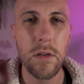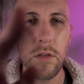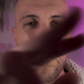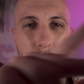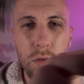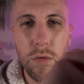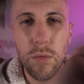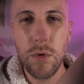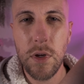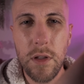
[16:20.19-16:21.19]
Just do
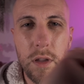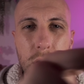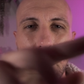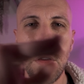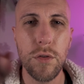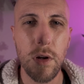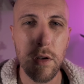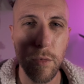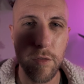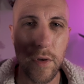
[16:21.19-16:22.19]
not let your eyes
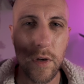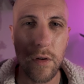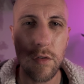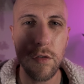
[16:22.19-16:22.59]
distract my fingers.